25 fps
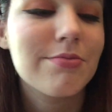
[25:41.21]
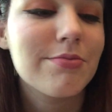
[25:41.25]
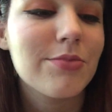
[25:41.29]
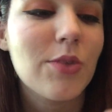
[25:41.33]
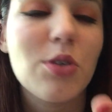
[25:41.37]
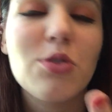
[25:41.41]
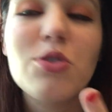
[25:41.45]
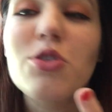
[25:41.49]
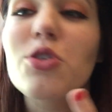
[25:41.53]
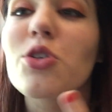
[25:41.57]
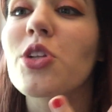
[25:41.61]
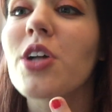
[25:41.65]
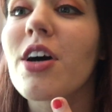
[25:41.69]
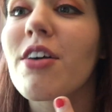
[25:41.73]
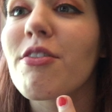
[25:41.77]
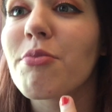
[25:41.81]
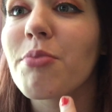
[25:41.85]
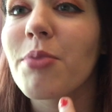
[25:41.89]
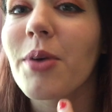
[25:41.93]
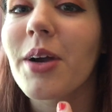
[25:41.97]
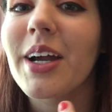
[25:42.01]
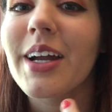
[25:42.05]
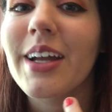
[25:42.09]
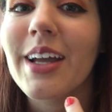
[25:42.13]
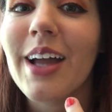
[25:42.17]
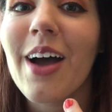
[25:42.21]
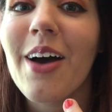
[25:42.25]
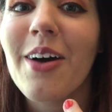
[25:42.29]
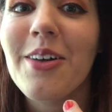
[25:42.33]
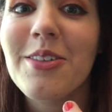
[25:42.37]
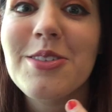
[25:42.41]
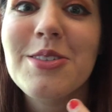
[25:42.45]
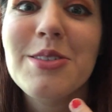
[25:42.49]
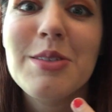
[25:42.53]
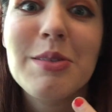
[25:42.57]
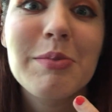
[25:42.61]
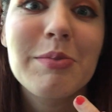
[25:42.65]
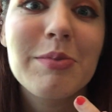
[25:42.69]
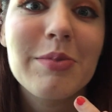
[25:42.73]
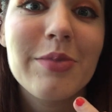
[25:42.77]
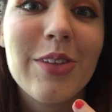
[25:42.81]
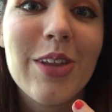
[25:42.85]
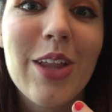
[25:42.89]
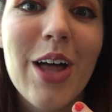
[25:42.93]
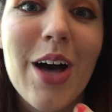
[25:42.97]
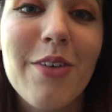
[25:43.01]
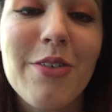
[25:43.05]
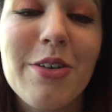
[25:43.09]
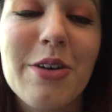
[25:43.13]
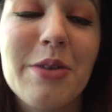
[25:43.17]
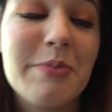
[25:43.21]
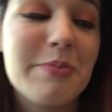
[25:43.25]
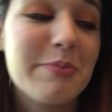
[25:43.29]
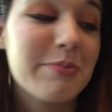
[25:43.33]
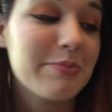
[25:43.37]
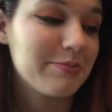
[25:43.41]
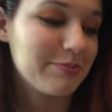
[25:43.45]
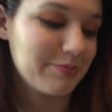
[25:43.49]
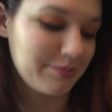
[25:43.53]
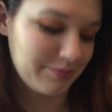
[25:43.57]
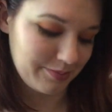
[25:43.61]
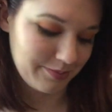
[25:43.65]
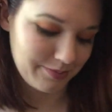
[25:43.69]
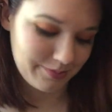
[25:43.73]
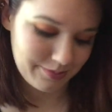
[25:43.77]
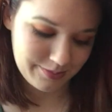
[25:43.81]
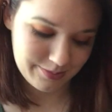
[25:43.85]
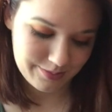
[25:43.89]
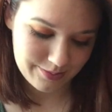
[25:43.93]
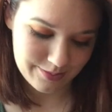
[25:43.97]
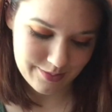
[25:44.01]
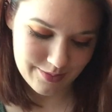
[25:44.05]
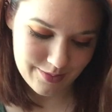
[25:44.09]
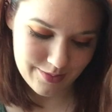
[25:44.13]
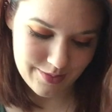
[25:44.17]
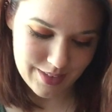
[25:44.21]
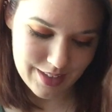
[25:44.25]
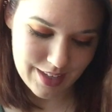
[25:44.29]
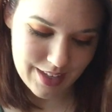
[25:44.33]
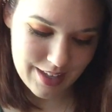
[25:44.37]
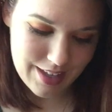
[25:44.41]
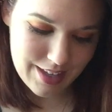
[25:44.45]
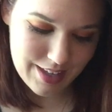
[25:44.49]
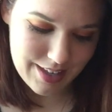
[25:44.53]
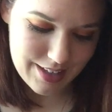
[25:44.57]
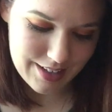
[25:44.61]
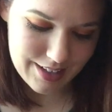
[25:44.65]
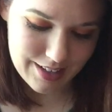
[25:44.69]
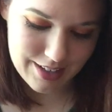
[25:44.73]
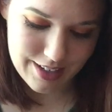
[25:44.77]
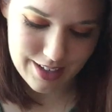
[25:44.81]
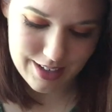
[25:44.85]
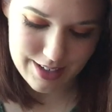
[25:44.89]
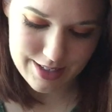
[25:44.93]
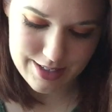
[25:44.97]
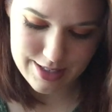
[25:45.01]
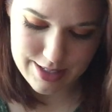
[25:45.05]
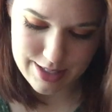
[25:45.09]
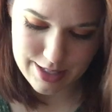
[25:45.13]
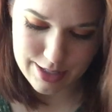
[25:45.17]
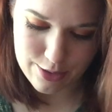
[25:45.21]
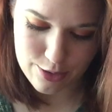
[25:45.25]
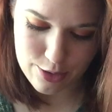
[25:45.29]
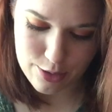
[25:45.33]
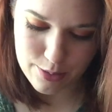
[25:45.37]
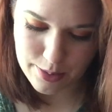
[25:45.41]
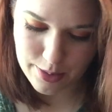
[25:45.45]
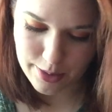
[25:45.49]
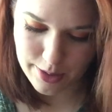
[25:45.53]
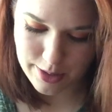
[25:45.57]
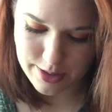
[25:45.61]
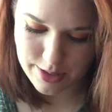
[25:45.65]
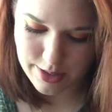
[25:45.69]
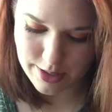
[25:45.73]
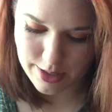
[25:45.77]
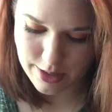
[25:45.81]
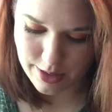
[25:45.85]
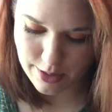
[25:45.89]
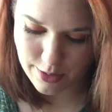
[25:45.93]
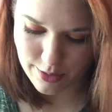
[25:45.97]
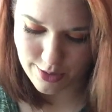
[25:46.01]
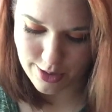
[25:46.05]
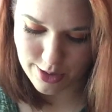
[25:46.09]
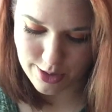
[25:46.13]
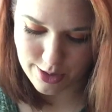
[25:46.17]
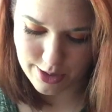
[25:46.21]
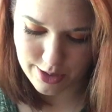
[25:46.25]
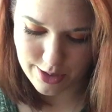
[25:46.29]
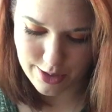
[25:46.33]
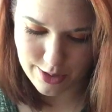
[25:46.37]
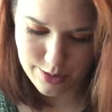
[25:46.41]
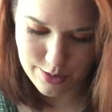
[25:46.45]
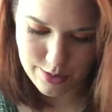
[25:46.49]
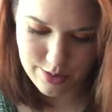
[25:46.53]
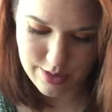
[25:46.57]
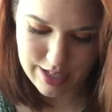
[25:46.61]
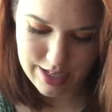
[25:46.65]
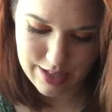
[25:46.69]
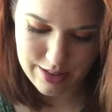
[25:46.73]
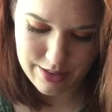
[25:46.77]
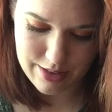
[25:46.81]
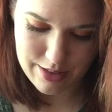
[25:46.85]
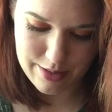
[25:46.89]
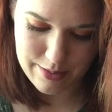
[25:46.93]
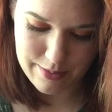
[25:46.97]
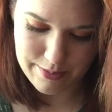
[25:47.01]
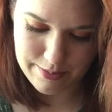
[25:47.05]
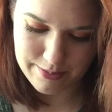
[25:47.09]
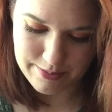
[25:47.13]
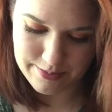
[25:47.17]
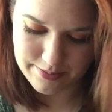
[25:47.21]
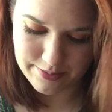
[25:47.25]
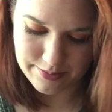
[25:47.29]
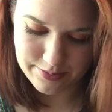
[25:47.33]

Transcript: Don't you love breakouts? Love them. Not a single person in the world goes without them.